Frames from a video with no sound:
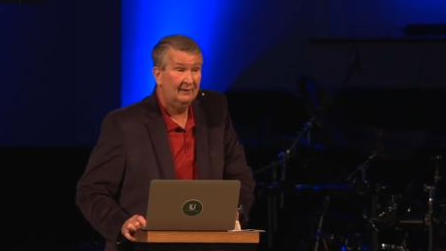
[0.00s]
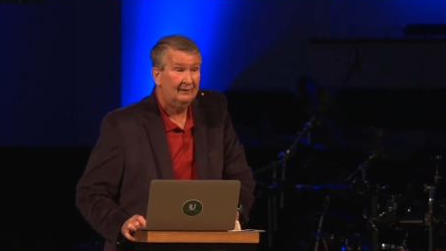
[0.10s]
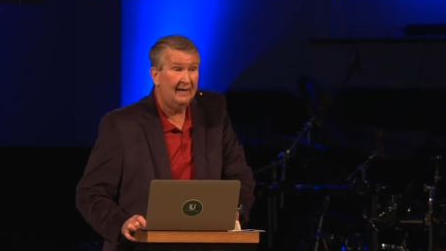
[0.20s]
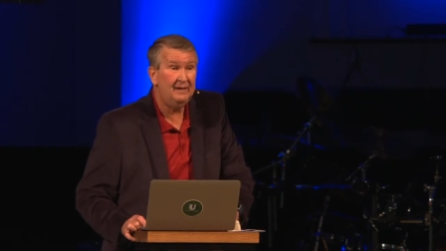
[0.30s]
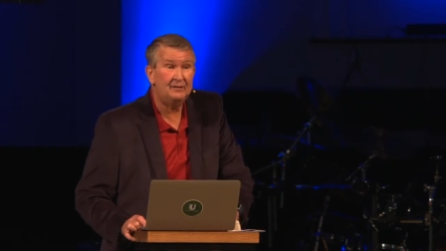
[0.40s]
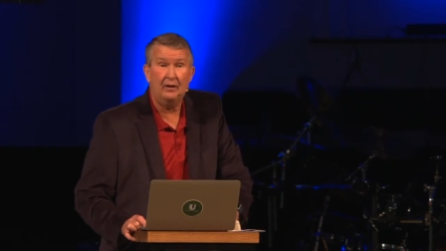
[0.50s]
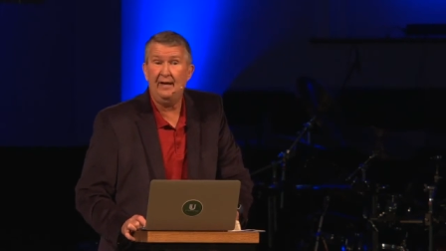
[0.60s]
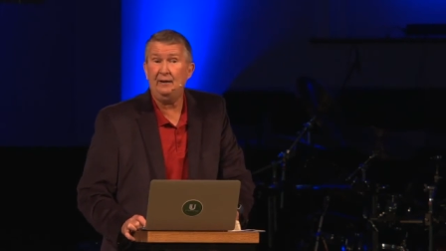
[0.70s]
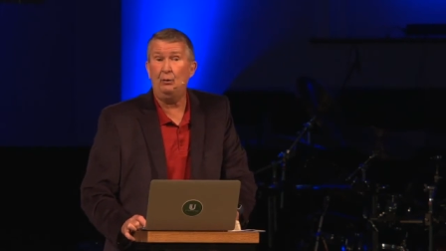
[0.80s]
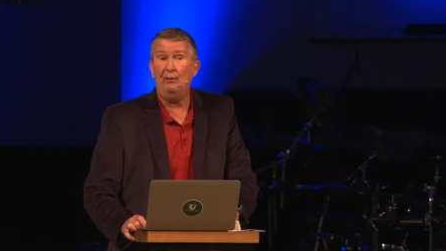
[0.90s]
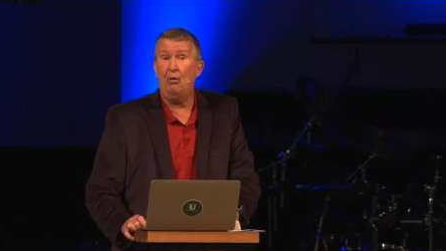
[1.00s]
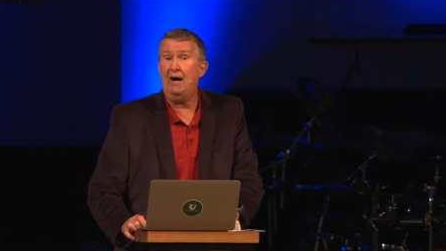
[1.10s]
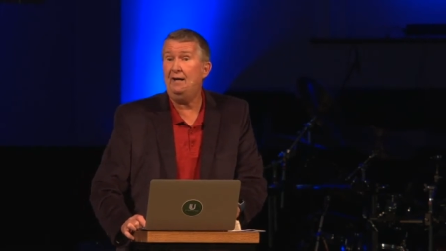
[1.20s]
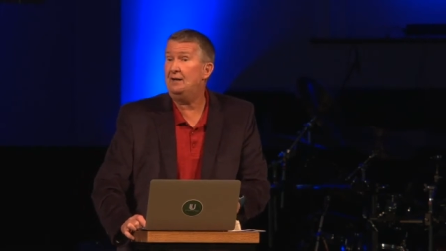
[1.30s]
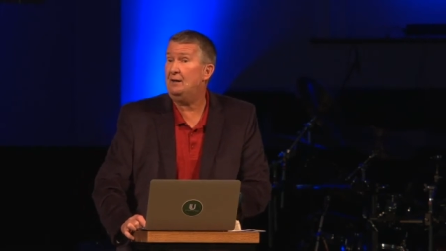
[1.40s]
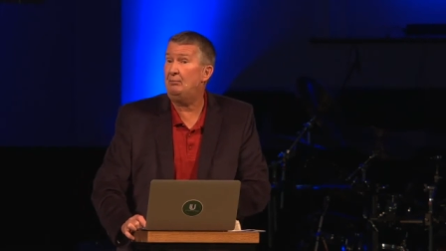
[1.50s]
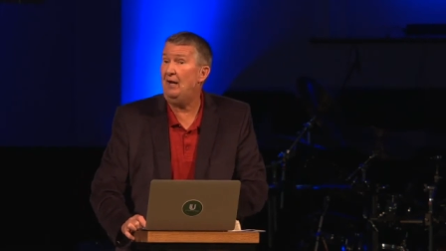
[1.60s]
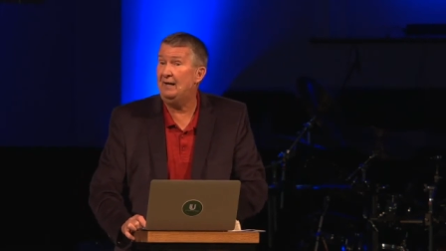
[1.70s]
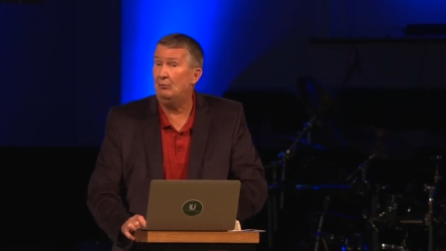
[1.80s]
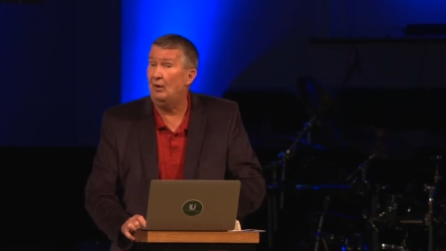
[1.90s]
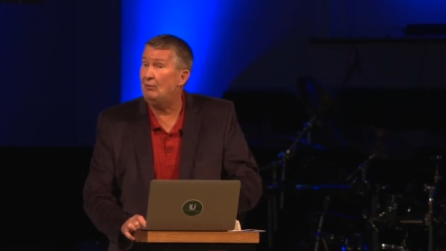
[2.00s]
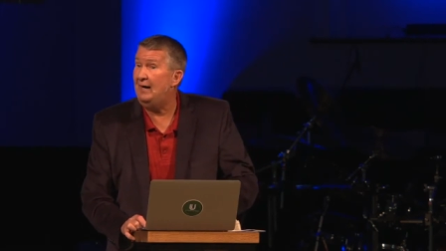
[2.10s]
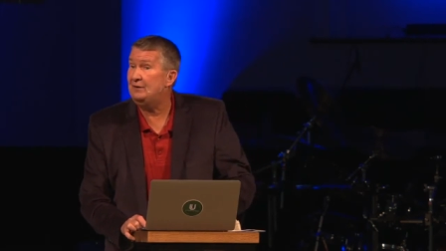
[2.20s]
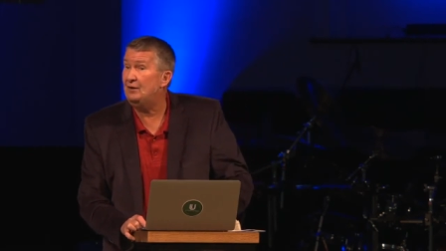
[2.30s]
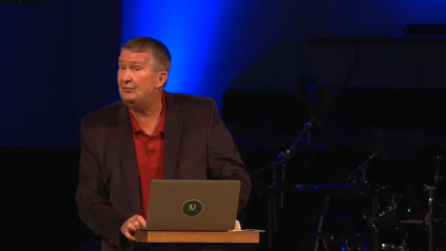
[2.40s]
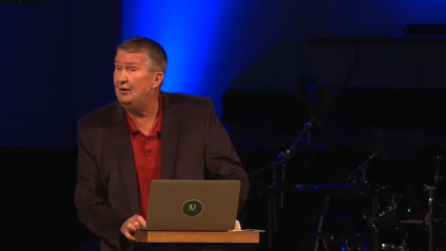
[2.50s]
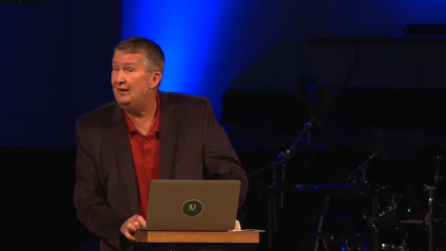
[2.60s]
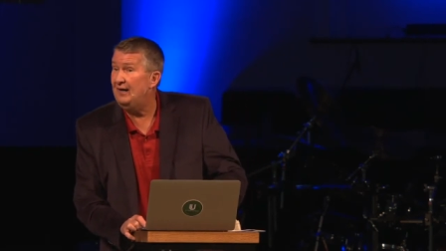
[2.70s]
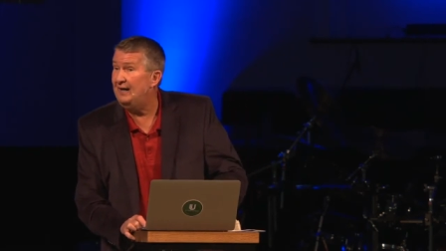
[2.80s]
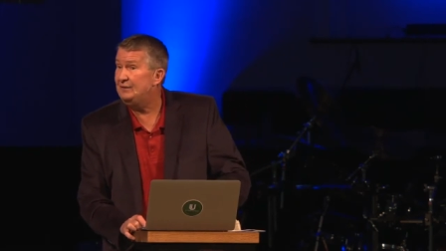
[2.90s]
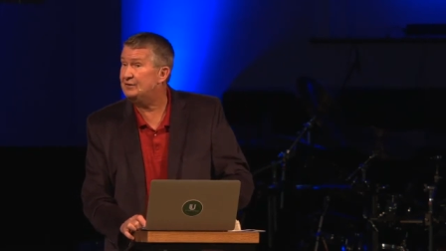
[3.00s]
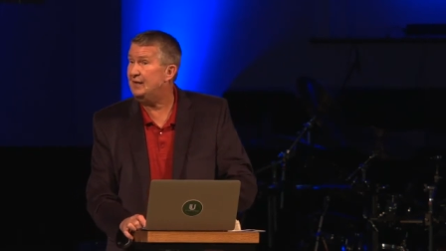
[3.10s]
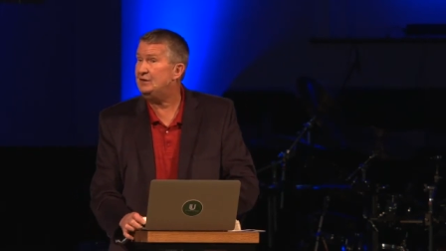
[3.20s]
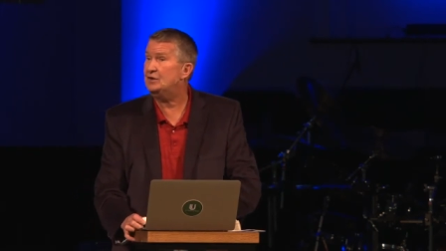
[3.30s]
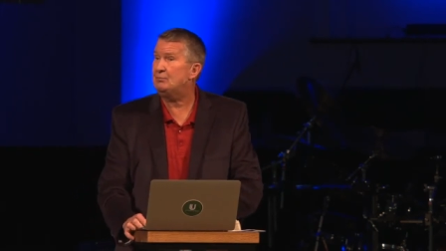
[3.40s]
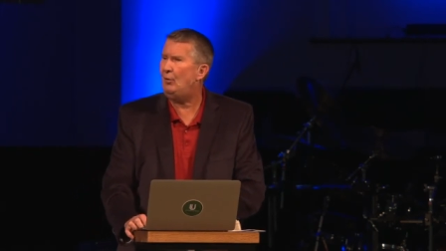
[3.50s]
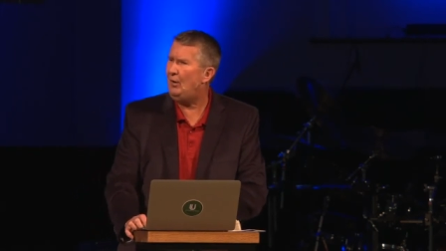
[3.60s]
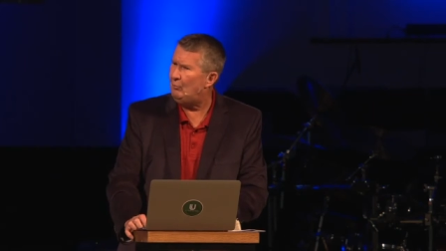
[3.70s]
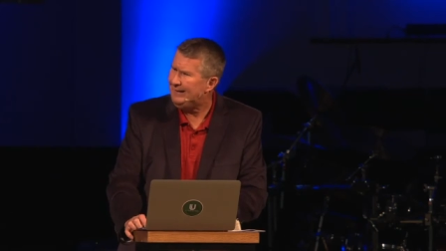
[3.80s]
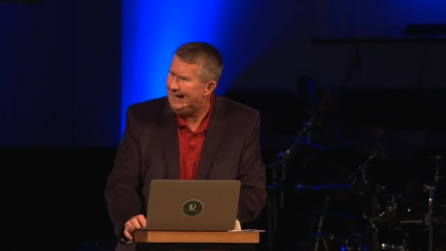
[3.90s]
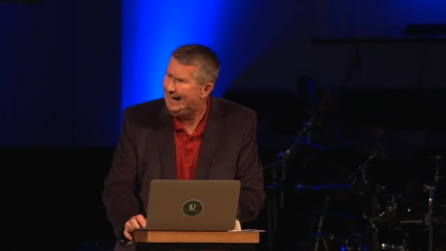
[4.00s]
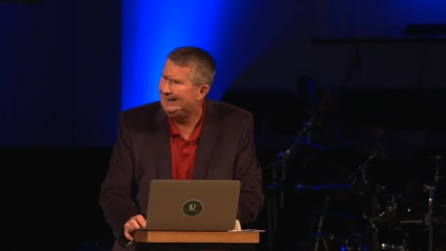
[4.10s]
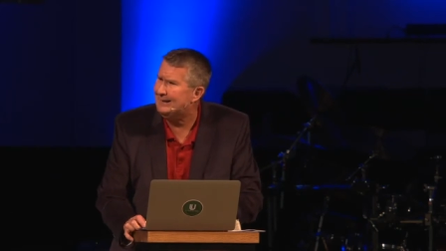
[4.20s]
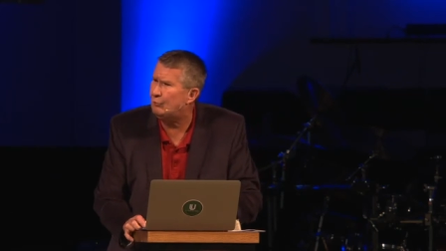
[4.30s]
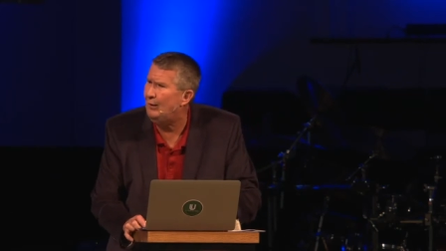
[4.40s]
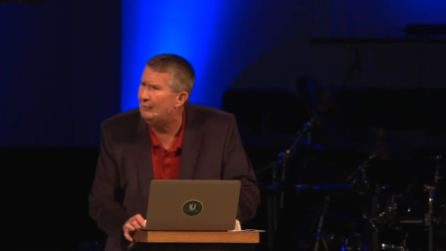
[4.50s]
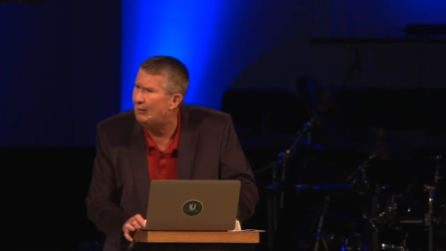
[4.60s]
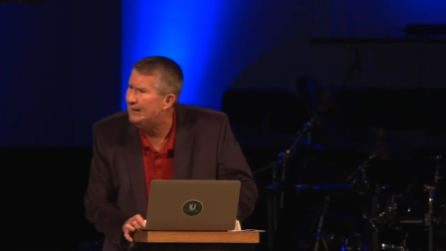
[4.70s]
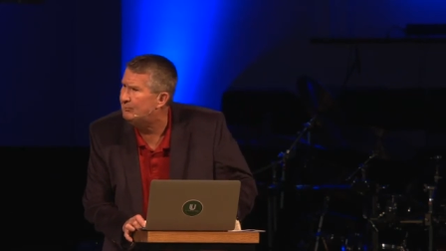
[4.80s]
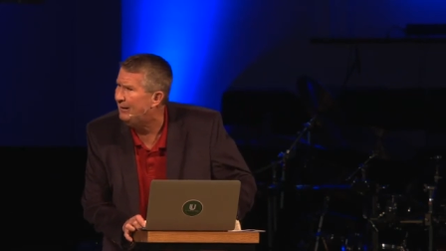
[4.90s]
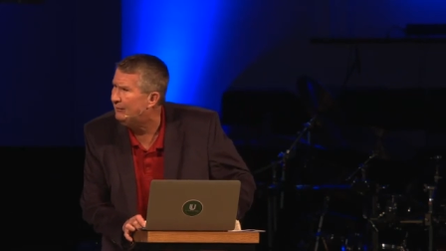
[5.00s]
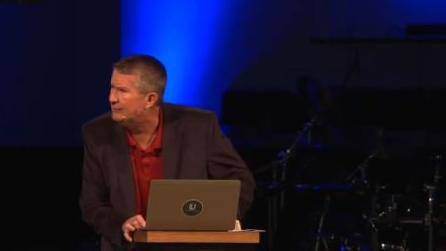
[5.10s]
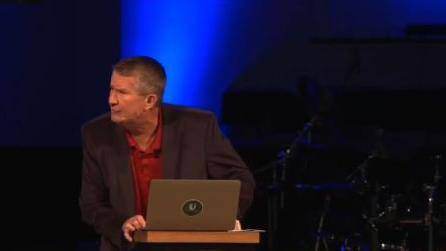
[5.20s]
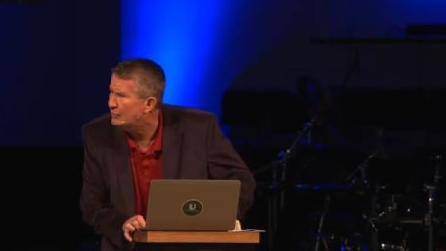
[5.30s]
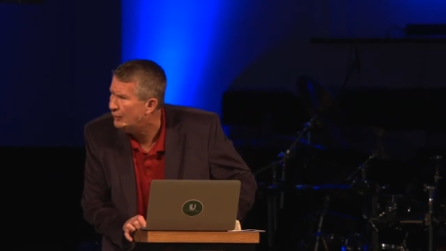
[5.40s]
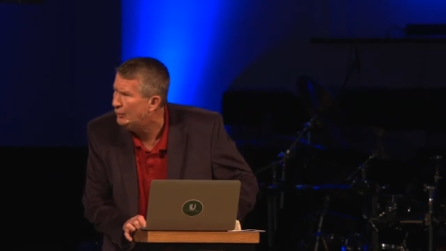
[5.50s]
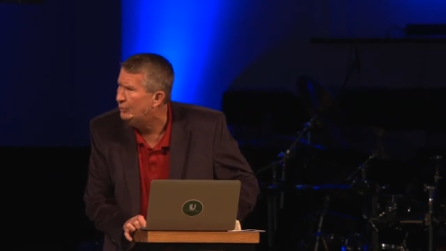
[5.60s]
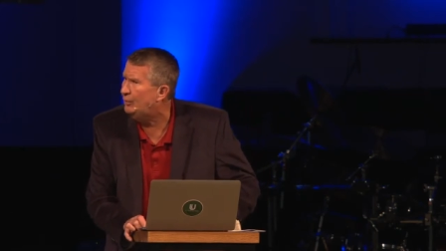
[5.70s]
They just they quit whining and complaining, went right to the front line. You said you spoiled them. Well, yeah, that's what grandparents do.